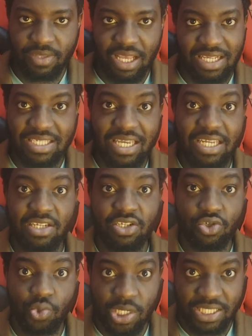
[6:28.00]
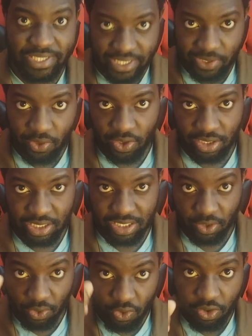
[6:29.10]
and saying you are the
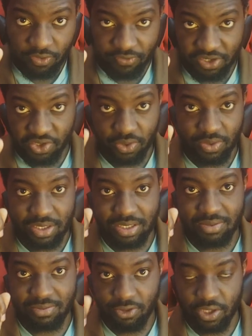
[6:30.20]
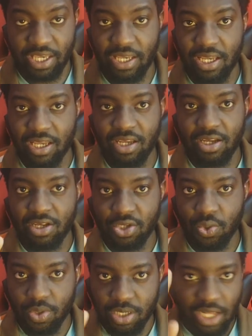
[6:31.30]
God of Israel. Okay?
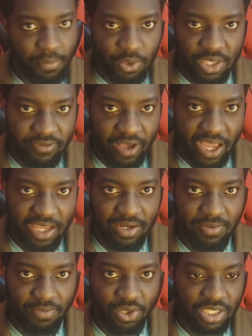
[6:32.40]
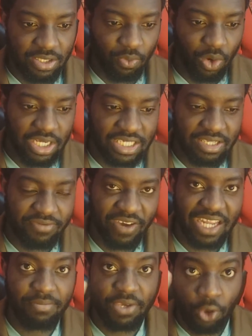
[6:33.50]
So they are both divine, but one is
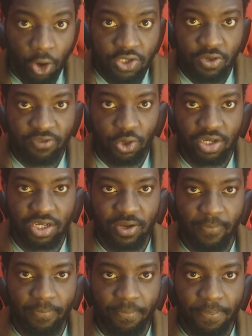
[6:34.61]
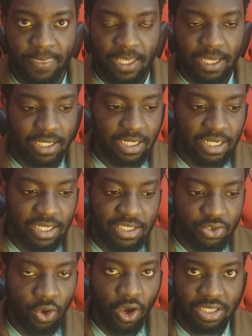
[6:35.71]
divine because of the other. These
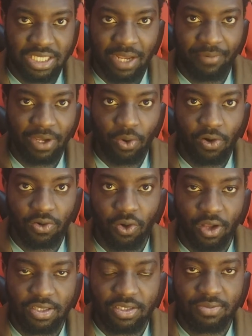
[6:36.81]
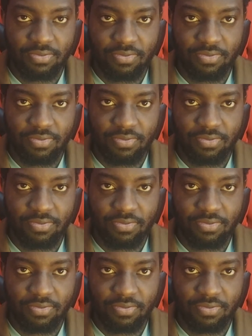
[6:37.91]
gods that were called gods,